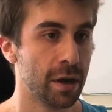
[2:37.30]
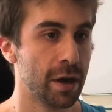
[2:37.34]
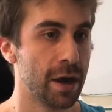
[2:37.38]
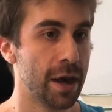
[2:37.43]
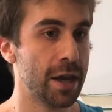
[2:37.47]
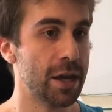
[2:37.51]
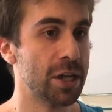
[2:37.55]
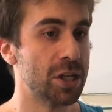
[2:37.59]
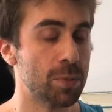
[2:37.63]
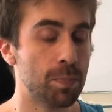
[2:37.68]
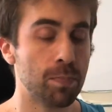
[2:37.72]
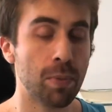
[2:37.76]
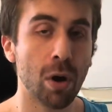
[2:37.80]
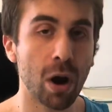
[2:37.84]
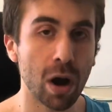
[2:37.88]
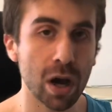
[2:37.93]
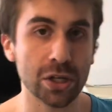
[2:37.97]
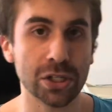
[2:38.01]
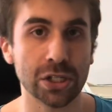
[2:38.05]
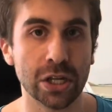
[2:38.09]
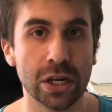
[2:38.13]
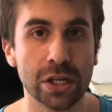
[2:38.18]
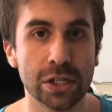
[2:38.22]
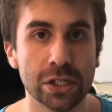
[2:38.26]
it is a
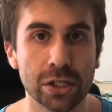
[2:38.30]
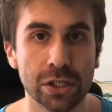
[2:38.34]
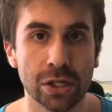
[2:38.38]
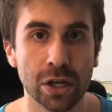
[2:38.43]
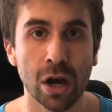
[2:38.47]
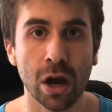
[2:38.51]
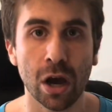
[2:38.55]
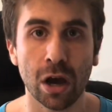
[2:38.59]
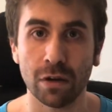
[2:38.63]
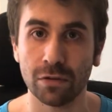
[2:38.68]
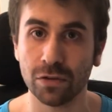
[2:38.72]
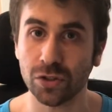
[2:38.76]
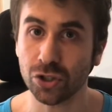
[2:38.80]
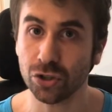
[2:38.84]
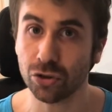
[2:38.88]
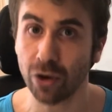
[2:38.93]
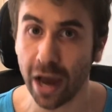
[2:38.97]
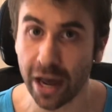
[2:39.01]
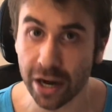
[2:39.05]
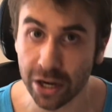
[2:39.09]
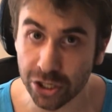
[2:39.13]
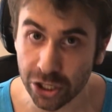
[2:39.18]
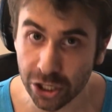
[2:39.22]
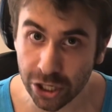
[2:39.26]
process of
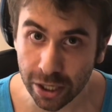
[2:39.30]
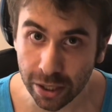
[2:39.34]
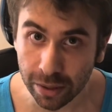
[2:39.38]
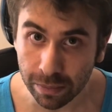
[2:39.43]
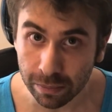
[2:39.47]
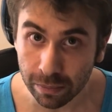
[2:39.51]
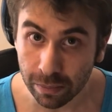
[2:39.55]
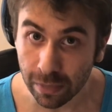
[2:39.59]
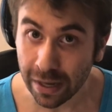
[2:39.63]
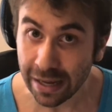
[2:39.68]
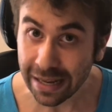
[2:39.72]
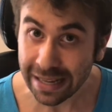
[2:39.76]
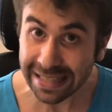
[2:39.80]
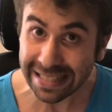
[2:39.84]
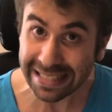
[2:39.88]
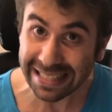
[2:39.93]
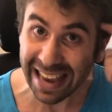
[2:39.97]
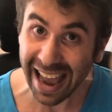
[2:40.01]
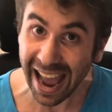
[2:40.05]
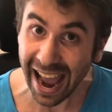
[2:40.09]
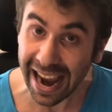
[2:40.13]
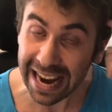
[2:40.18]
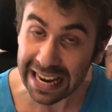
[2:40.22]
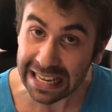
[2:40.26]
strategy,
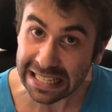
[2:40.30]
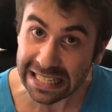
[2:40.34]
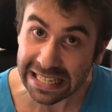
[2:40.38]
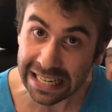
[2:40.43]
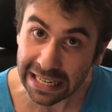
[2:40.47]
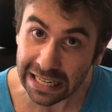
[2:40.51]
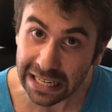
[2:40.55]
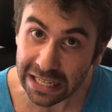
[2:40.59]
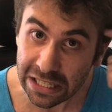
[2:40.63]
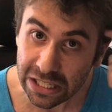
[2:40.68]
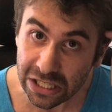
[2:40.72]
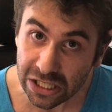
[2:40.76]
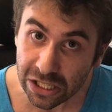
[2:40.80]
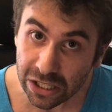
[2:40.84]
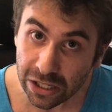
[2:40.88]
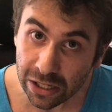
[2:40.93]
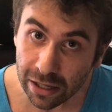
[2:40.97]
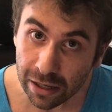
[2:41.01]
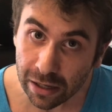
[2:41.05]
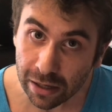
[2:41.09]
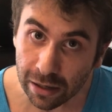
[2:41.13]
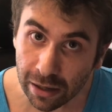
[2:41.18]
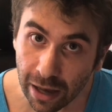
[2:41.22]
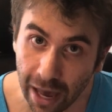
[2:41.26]
tactics,
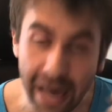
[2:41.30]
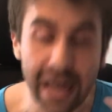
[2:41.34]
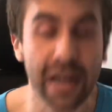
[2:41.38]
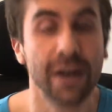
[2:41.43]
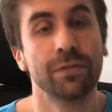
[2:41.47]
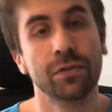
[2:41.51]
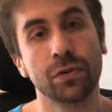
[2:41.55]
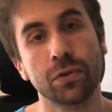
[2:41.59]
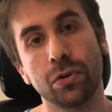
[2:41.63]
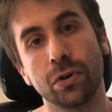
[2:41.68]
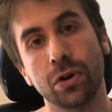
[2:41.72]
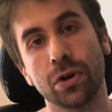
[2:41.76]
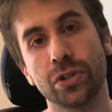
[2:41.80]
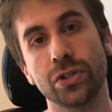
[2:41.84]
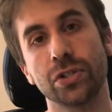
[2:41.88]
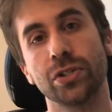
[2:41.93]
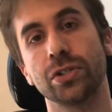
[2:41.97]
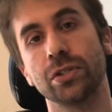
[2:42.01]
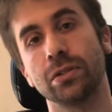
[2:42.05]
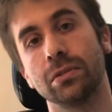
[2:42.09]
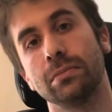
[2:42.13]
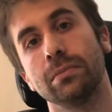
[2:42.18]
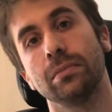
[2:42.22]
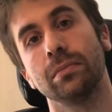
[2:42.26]
and of course,
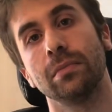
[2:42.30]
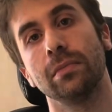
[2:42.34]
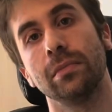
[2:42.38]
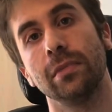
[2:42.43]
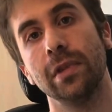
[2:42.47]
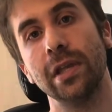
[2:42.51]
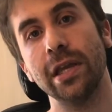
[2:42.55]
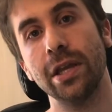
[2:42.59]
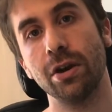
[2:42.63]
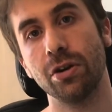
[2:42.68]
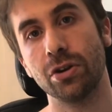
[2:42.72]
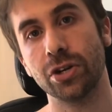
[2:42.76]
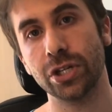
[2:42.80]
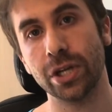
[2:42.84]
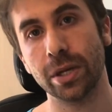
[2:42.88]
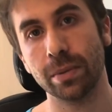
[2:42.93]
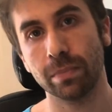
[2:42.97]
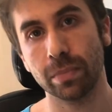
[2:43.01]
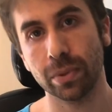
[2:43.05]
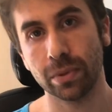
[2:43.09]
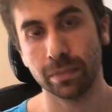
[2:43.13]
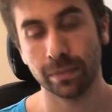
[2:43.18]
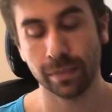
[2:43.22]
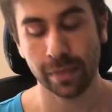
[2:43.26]
leadership.
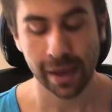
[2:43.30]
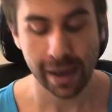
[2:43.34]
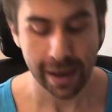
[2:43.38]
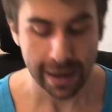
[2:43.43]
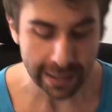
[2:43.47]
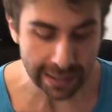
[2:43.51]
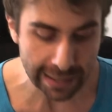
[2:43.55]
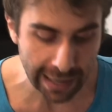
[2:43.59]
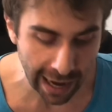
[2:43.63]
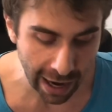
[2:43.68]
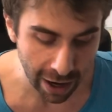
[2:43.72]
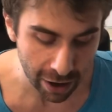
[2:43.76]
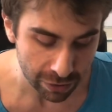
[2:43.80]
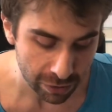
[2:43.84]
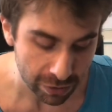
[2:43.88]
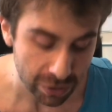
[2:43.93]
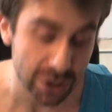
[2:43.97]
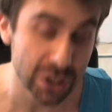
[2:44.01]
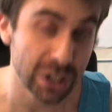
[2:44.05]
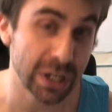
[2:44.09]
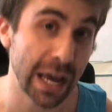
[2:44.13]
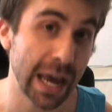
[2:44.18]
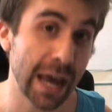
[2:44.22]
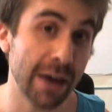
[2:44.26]
Now,
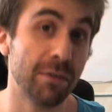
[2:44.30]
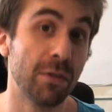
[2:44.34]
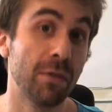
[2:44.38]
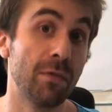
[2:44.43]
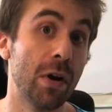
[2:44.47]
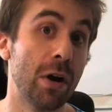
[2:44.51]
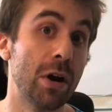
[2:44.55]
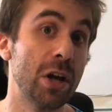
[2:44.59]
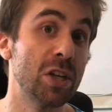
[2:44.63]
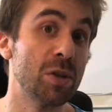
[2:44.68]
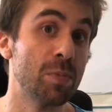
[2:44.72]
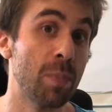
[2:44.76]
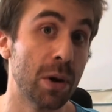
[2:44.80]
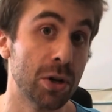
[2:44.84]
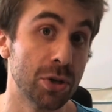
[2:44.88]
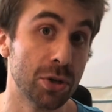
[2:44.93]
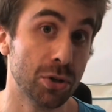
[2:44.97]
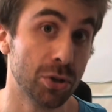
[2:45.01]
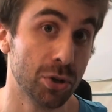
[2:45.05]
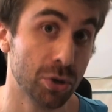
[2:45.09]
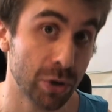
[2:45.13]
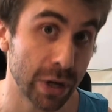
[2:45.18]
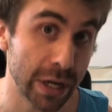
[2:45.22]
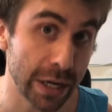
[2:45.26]
today I have a very
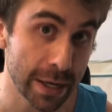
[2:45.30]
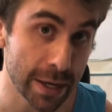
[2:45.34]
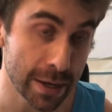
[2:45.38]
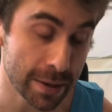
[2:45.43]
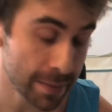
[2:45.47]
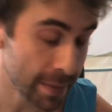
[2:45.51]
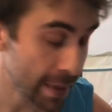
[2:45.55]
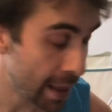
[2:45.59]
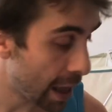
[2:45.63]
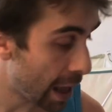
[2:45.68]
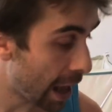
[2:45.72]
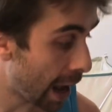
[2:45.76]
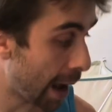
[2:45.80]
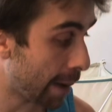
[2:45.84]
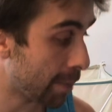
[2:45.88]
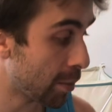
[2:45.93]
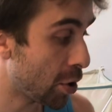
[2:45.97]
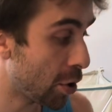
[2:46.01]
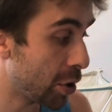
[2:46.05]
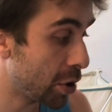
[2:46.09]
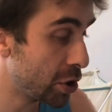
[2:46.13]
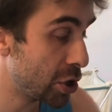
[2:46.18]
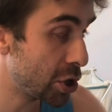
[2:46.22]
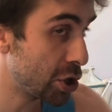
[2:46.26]
special treat. I'm
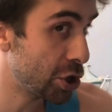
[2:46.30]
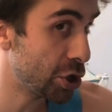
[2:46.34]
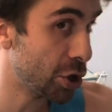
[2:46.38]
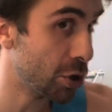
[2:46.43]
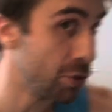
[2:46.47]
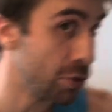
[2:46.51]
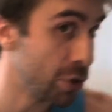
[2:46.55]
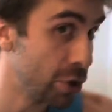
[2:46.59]
going to show